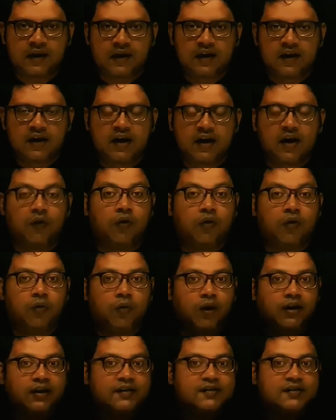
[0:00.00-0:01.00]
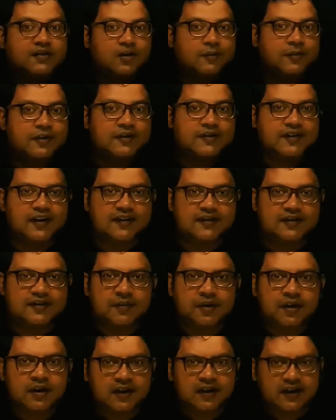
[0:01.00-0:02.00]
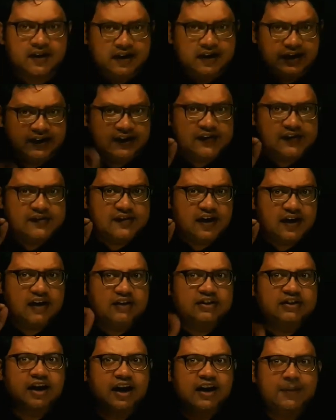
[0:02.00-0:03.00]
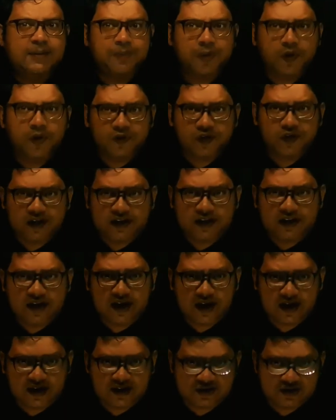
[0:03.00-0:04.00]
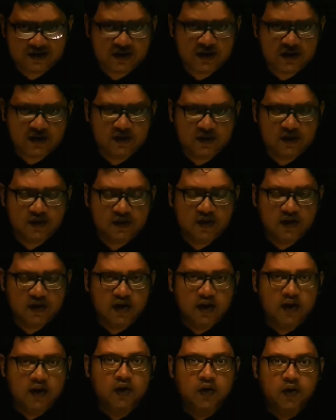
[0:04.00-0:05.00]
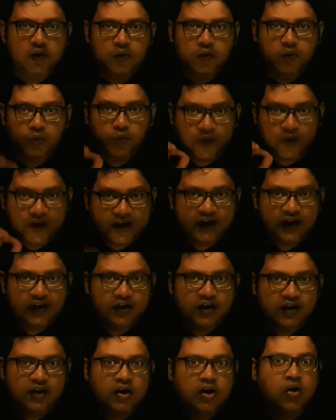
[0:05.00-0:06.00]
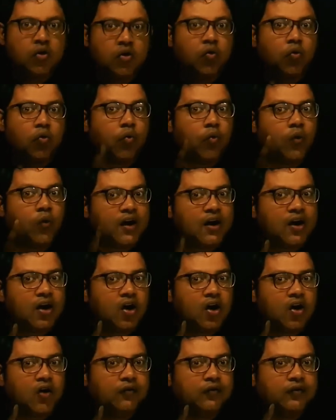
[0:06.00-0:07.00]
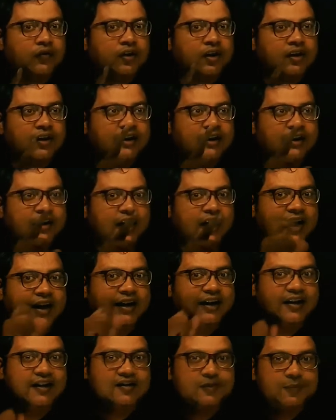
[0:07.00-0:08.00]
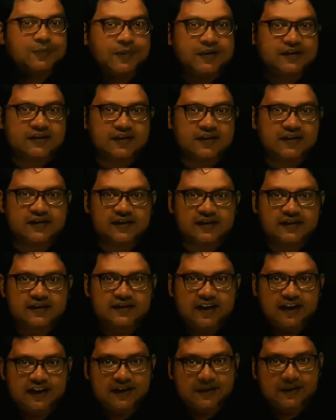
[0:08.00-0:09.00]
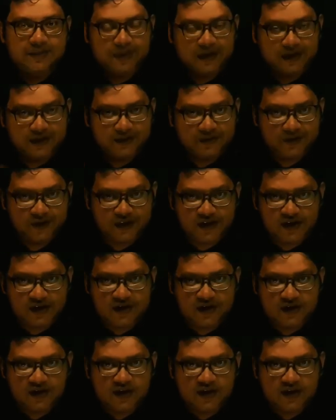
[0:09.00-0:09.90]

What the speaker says: Now, what is commensalism? It is a type of interaction where one of the interacting species is getting benefited